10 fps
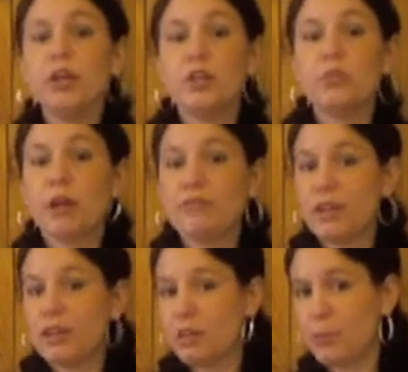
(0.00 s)
You might
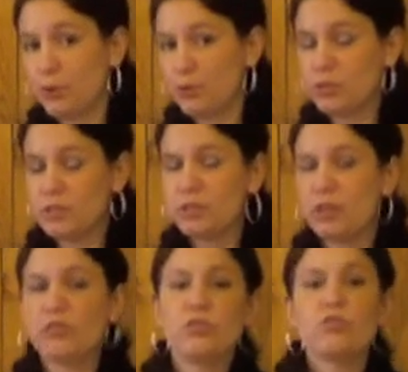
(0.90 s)
find that the potency
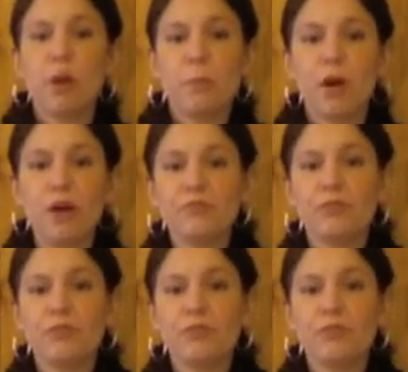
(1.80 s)
starts to drop off.